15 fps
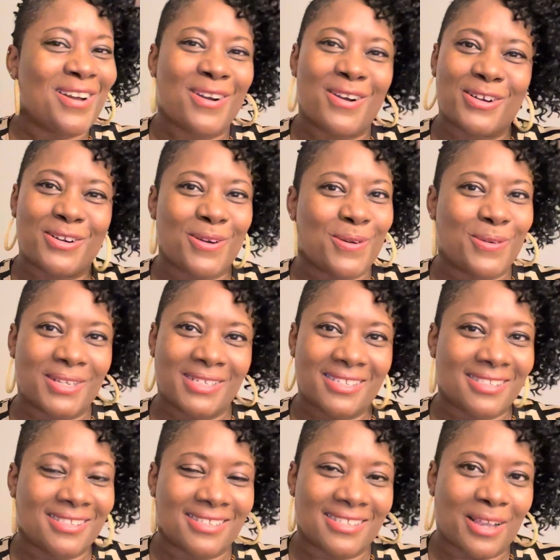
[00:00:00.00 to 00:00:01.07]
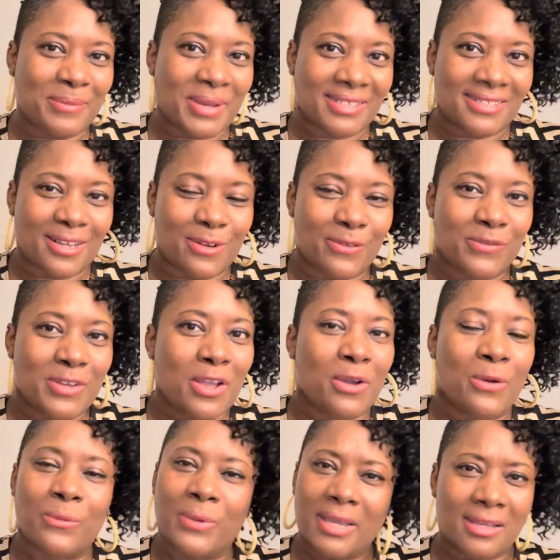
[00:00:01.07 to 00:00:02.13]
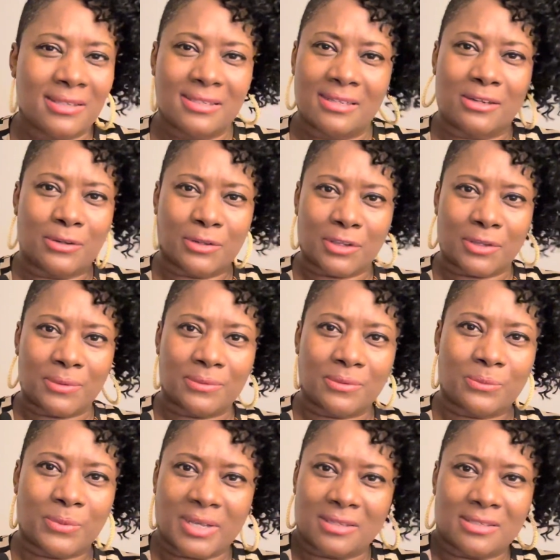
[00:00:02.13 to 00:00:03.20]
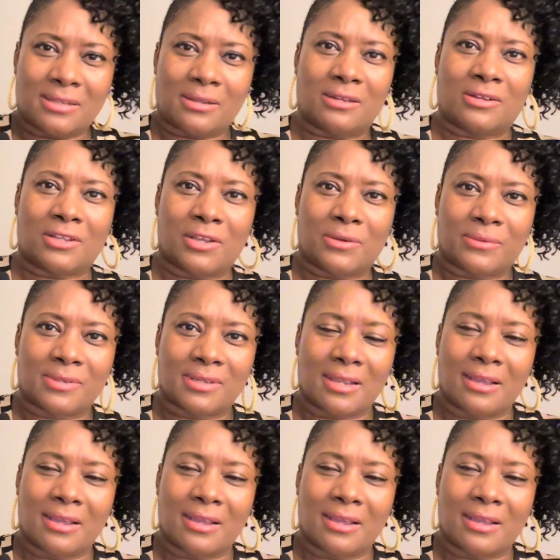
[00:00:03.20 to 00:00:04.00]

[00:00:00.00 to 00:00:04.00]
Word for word: or the older sisters like myself. We can still look cute. We can still look cute.